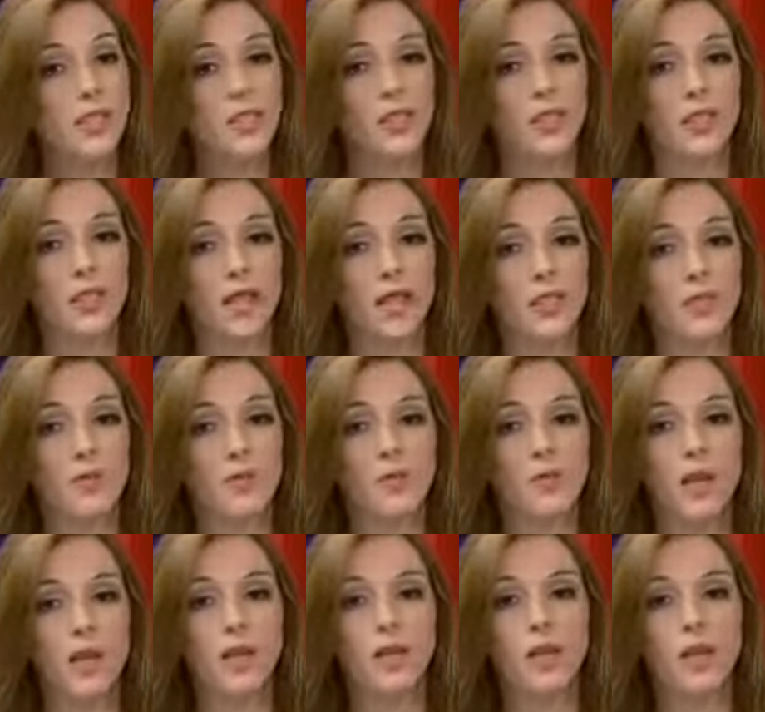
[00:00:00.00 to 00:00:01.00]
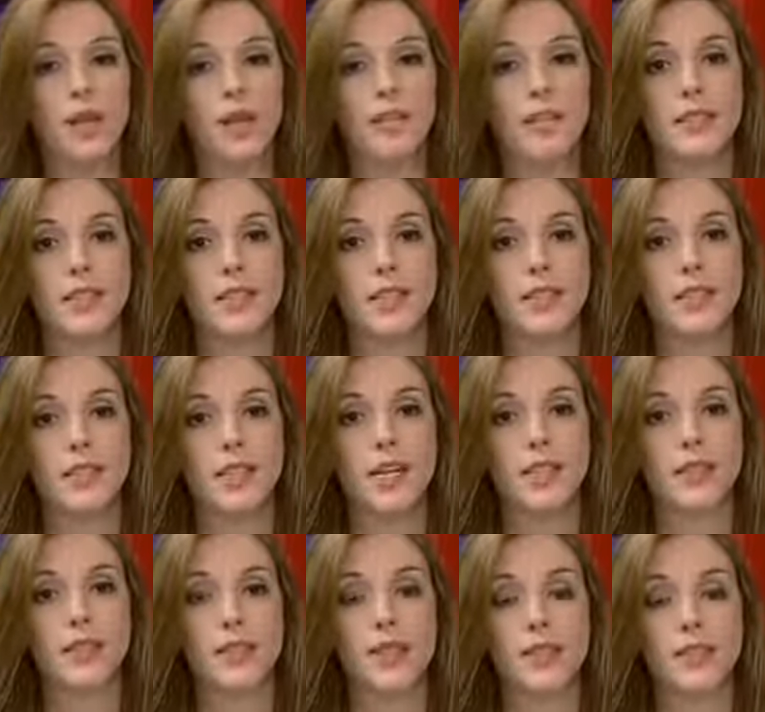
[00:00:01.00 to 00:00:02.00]
as in life, Michael Hastings'
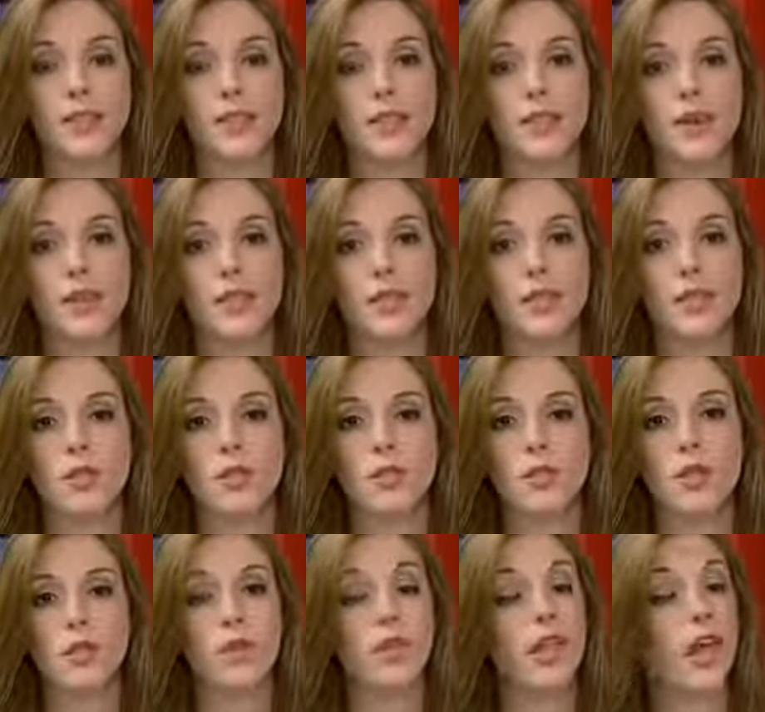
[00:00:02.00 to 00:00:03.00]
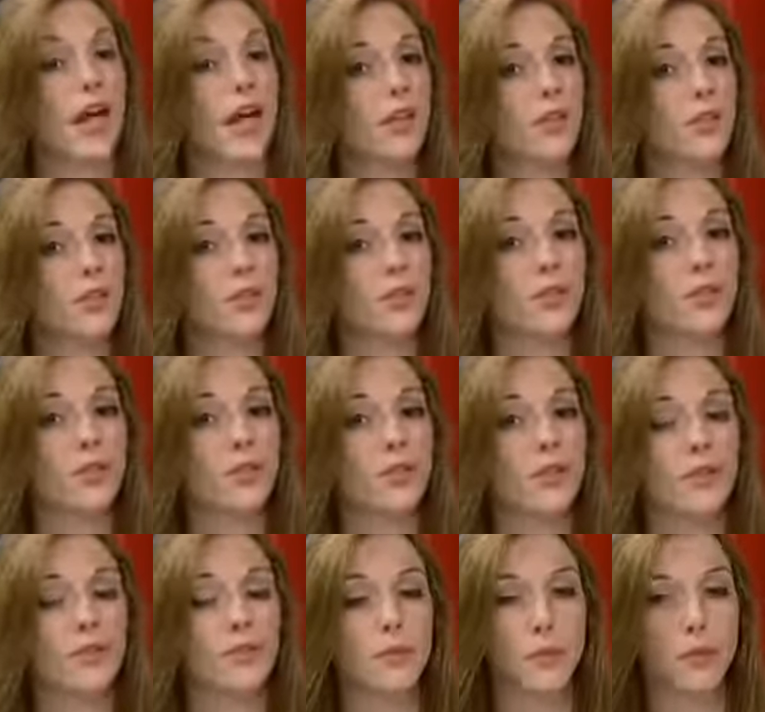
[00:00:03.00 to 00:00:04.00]
death raises questions about the actions
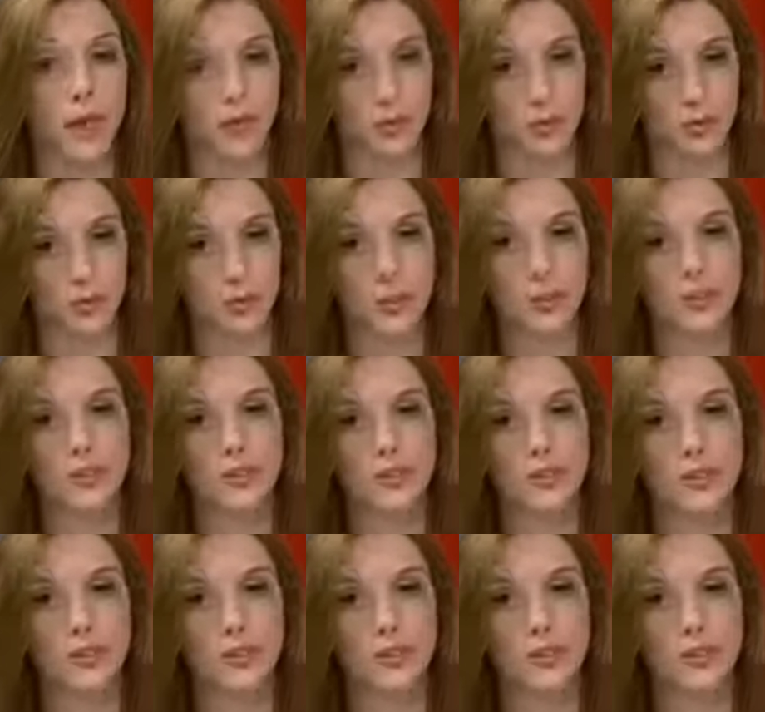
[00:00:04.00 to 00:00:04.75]
of the powerful.